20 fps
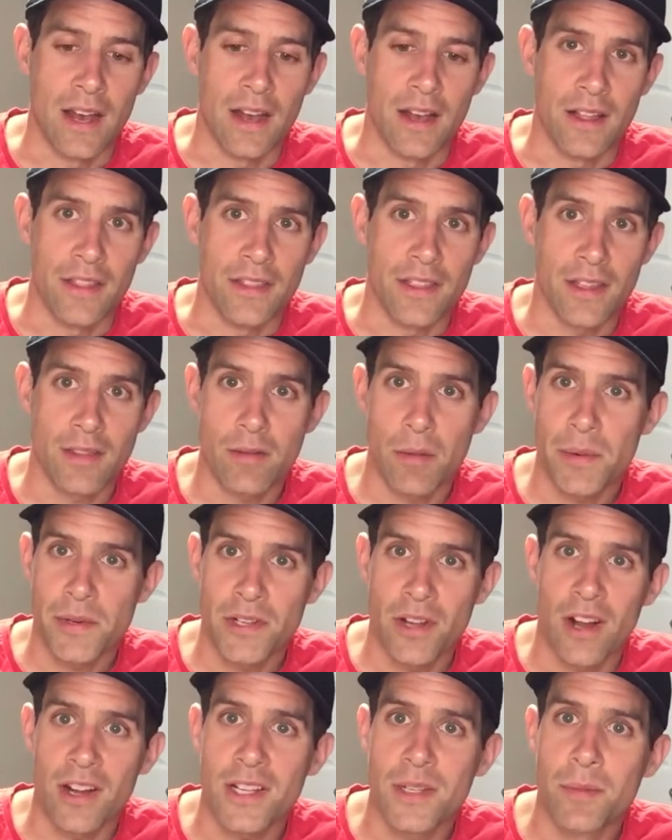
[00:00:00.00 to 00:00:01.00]
The other one we
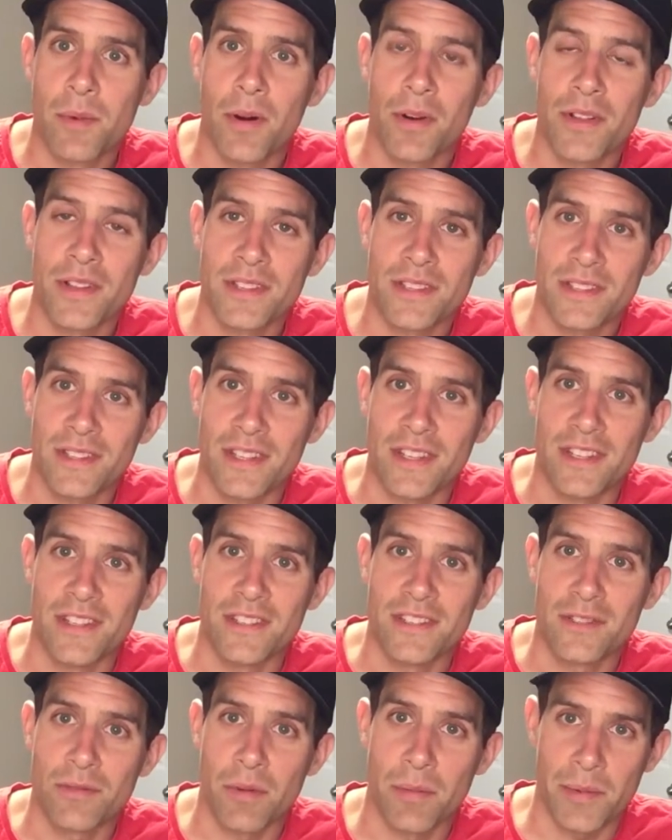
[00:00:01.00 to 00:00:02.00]
talked about is
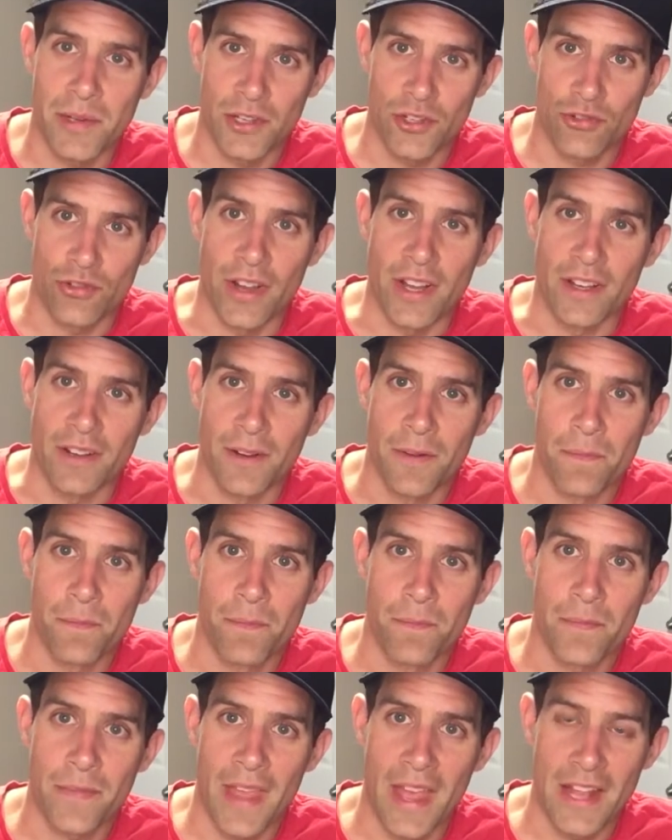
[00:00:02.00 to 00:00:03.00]
swimming straight.
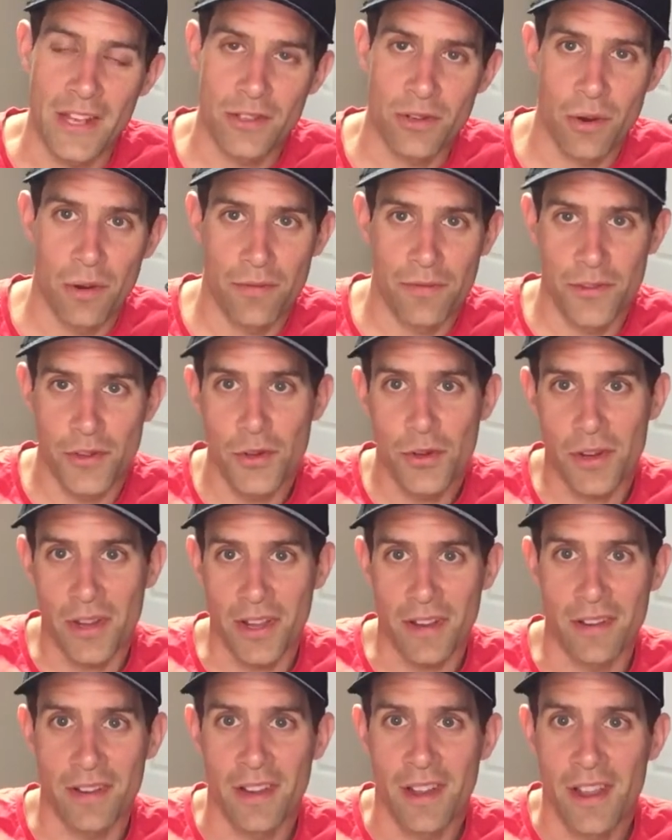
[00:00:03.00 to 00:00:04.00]
And so if you
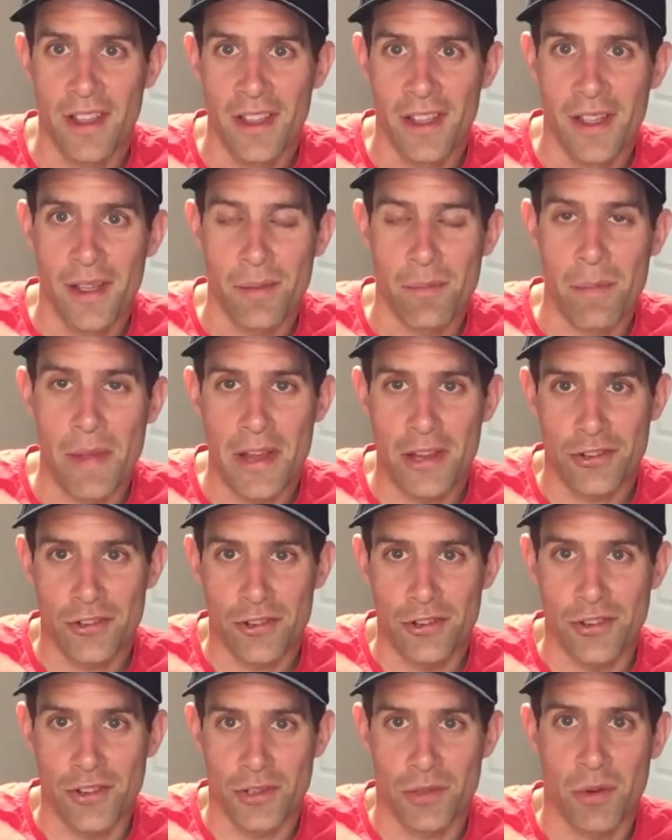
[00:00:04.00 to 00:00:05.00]
can make
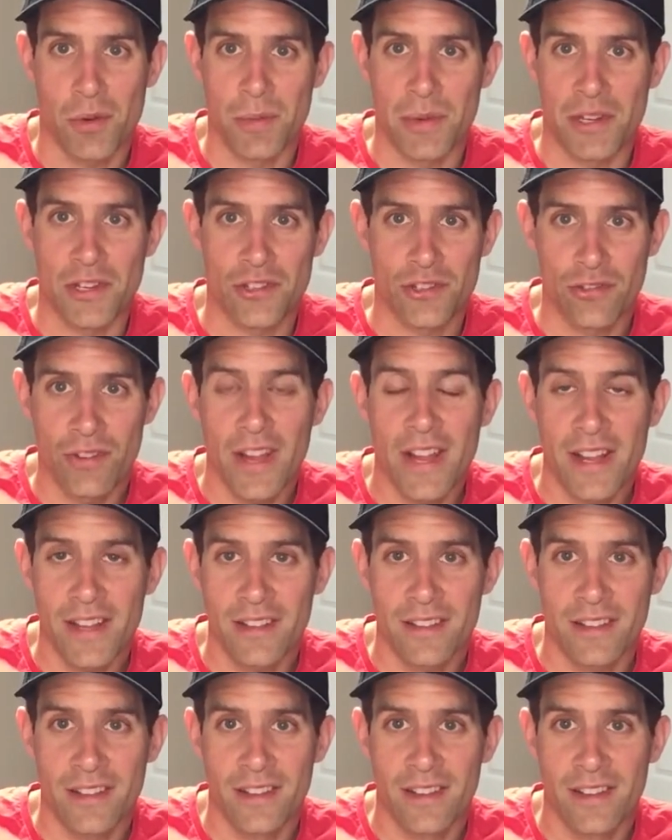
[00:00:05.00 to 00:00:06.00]
sure you're swimming
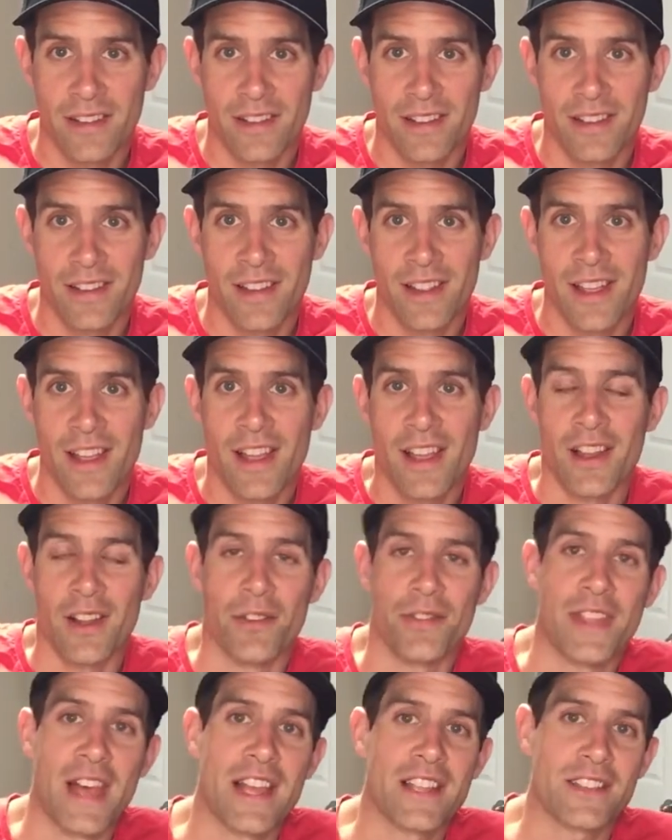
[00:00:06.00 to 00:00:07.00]
straight,
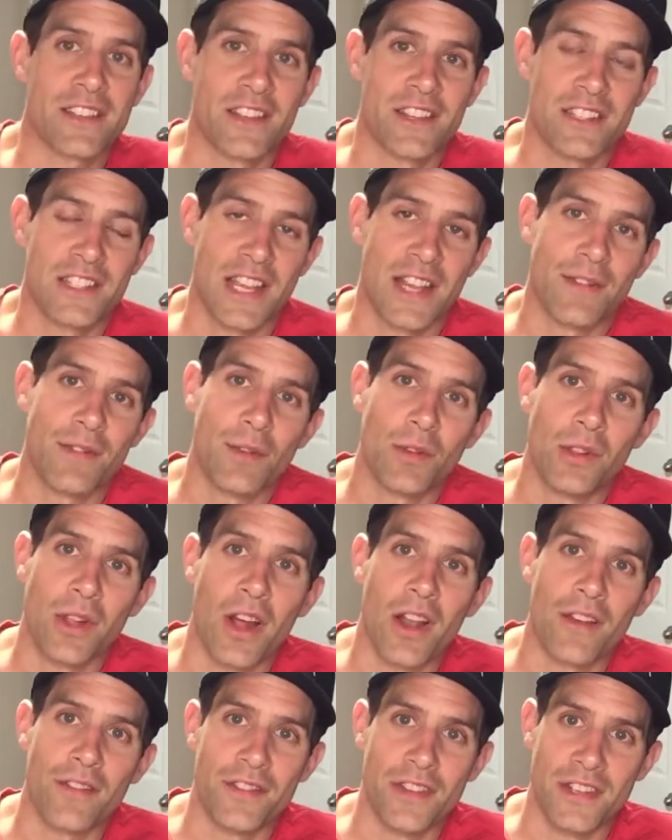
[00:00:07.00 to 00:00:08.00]
that's going to save you a
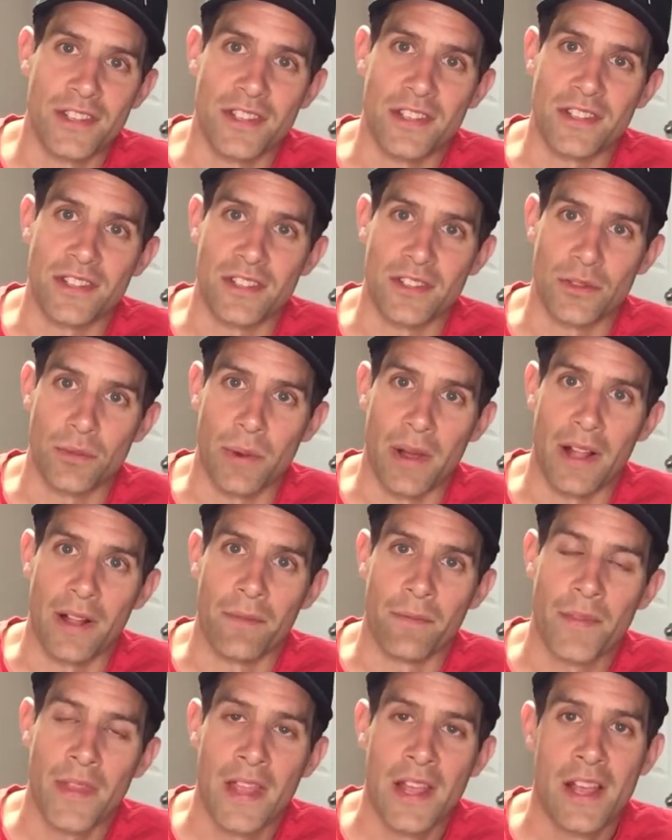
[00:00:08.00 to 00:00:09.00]
lot of distance as
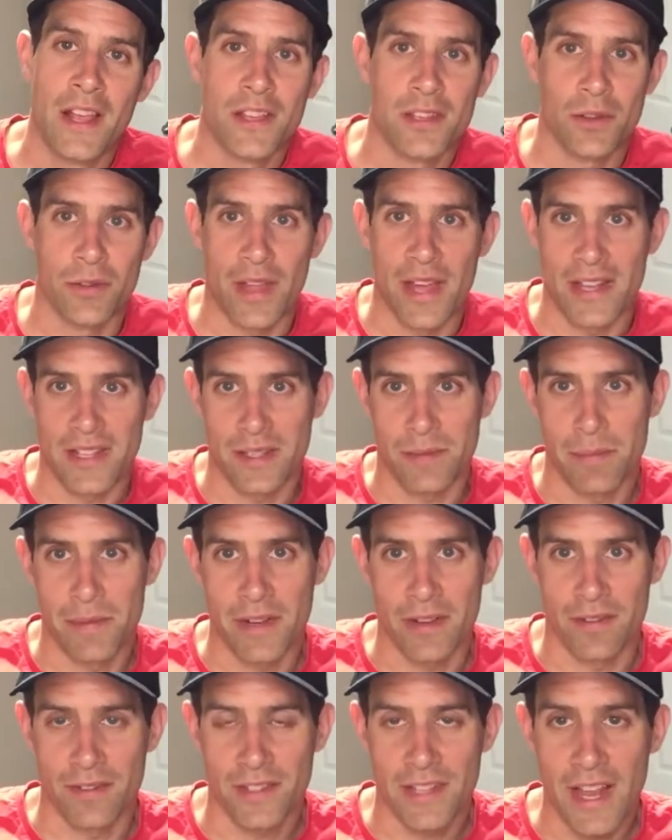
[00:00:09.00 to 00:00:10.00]
well. So that's a bit
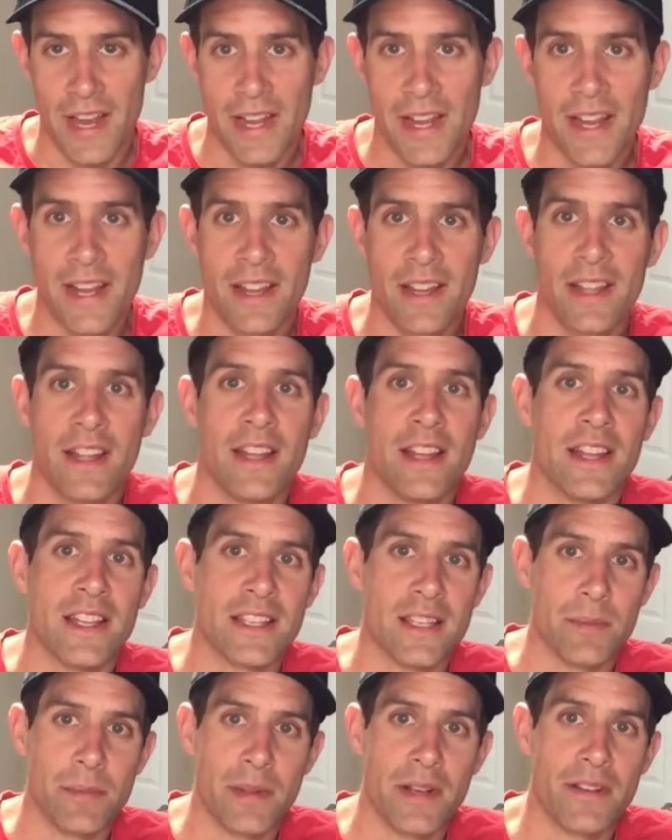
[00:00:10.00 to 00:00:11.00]
of sighting,
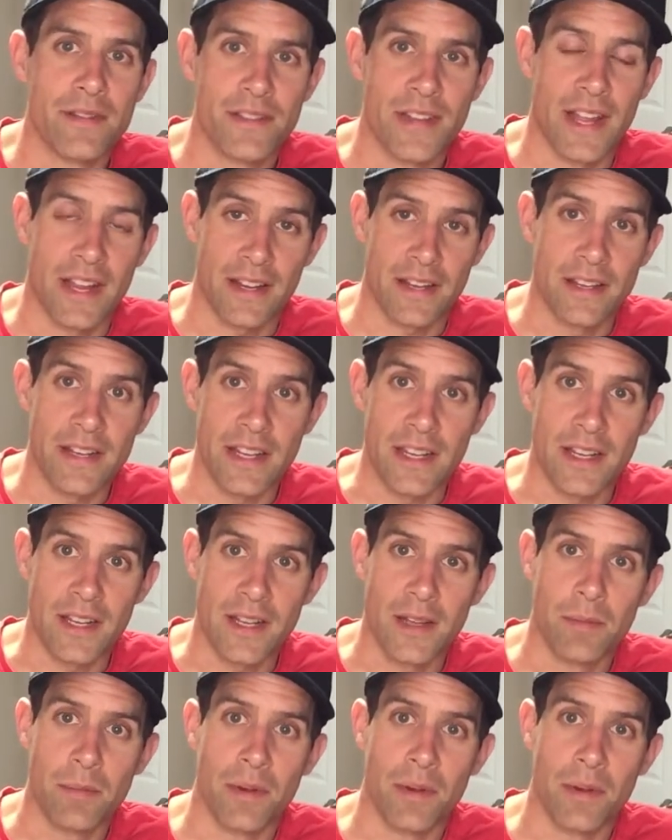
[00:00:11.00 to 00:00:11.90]
it's a bit of technique.